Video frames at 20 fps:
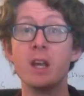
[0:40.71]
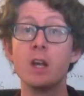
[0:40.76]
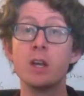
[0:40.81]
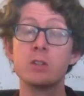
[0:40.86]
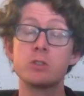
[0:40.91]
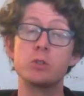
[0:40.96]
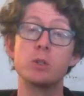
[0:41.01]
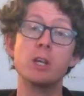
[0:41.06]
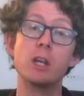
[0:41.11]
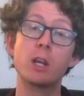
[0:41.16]

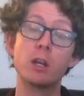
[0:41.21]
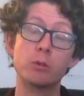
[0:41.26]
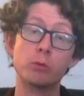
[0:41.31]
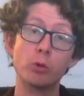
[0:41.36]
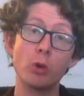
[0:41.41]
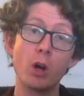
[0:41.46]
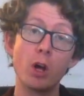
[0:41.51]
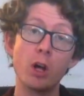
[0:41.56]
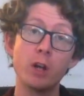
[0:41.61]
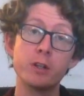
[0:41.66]
So you can
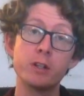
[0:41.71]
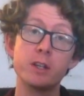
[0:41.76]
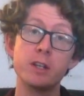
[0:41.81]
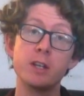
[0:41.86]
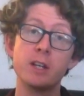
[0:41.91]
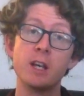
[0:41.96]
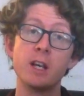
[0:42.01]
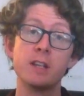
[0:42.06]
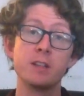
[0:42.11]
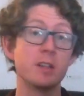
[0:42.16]
run
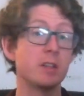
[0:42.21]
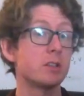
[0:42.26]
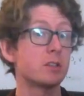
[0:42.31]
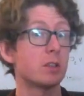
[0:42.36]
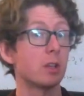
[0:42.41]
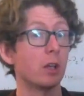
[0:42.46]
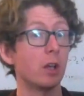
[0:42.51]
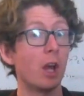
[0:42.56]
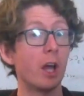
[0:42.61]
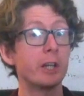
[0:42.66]
this
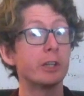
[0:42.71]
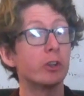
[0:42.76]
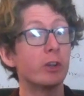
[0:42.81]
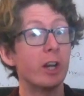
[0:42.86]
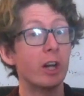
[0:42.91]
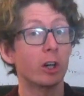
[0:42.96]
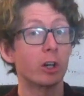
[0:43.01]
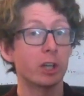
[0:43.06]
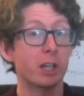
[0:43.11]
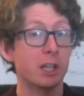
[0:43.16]
lottery
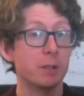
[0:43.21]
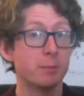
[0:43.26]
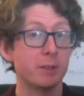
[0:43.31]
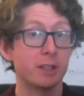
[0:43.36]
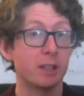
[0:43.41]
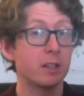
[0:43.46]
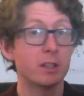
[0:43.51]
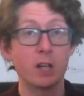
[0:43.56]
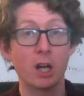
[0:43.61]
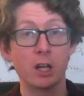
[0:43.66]
argument
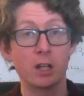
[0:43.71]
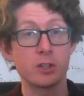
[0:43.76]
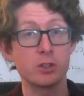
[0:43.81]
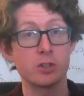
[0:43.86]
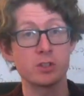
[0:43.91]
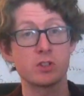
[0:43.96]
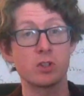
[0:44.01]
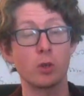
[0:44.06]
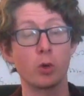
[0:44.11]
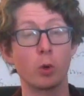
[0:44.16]
that knowledge
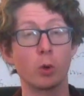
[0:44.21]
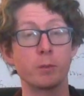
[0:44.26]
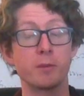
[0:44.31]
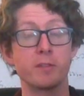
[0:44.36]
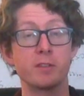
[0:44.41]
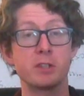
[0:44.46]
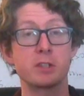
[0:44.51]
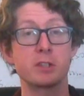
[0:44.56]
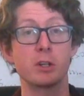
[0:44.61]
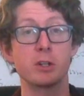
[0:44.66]
is the norm of
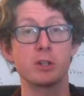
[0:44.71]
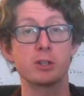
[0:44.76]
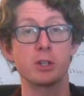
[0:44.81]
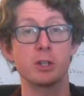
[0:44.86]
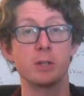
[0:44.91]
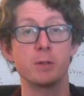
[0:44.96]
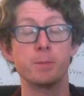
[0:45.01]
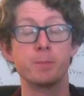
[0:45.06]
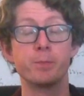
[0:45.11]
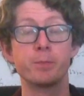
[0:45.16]

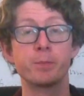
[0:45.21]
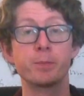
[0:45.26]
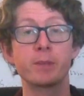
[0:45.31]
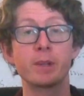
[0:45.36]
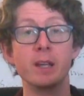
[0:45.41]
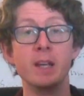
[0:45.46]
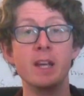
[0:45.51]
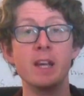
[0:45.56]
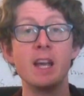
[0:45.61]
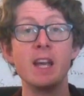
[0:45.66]
assertion,
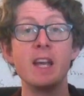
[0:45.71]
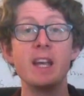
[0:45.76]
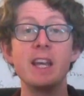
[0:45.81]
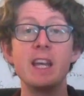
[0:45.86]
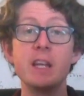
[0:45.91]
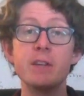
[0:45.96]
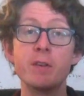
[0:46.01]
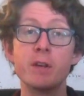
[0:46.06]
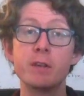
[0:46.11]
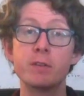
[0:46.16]

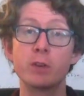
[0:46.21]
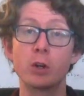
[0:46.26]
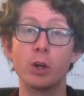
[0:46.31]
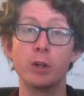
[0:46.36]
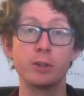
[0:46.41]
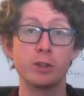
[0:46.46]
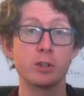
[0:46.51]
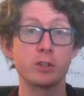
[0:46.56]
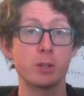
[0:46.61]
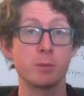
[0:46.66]
even for
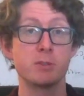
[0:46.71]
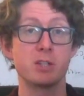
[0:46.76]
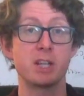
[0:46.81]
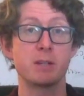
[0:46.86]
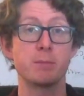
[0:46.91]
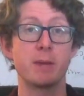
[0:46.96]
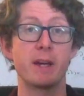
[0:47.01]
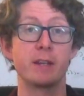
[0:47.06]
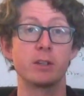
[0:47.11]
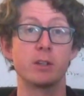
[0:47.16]
other subject
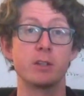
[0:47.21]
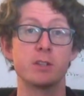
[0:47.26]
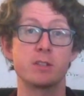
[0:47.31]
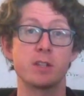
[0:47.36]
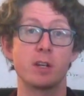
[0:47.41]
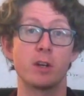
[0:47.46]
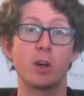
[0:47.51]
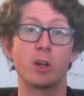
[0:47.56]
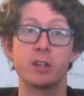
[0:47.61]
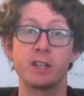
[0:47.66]
matters that
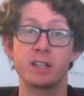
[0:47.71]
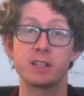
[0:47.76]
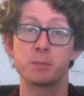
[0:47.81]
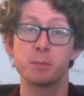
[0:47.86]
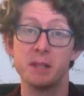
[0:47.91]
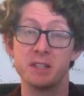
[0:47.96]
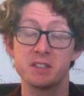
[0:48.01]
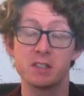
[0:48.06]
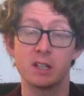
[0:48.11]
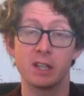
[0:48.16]
aren't
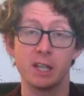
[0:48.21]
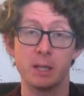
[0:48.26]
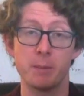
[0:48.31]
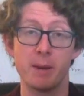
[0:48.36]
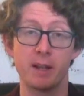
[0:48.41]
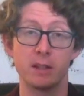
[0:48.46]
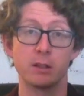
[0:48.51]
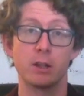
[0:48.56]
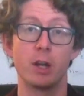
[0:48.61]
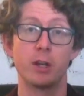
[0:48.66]
explicitly
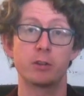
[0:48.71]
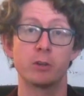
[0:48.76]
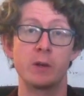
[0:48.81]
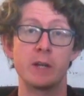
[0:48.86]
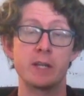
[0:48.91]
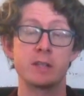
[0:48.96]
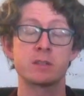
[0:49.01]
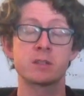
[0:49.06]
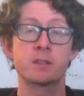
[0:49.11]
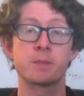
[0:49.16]
about
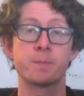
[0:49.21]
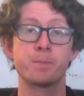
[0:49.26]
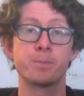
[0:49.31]
lotteries.